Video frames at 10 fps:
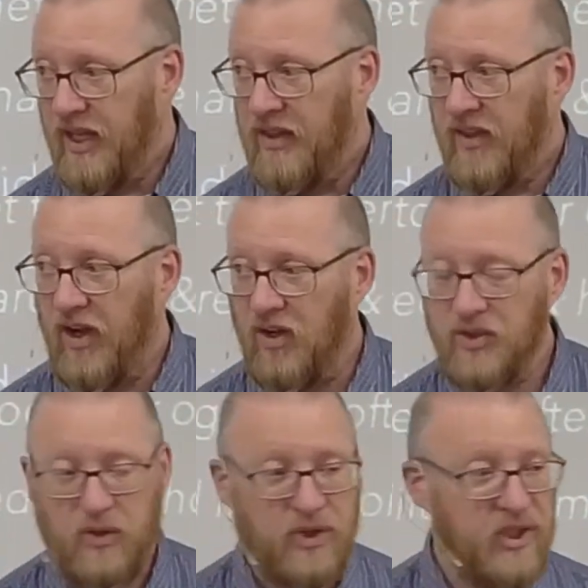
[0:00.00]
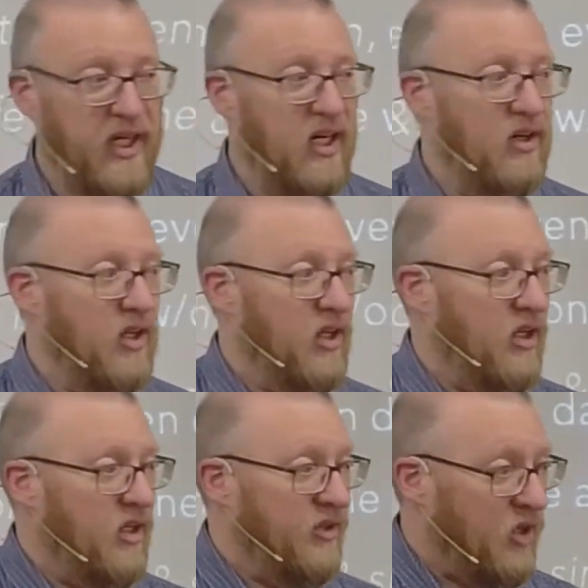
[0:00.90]
they also shared
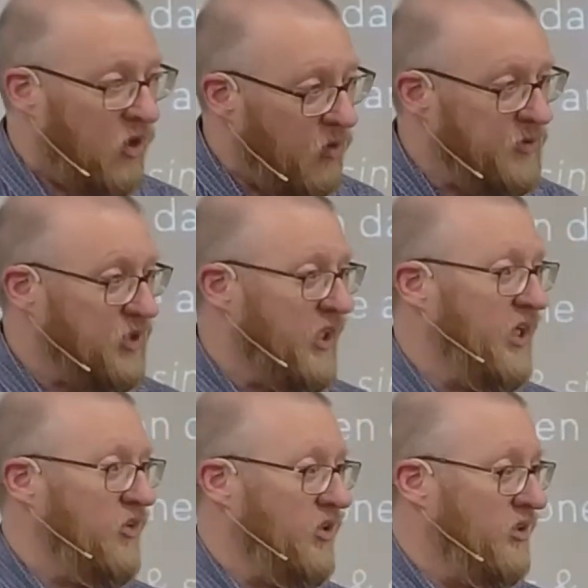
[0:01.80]
their homes together.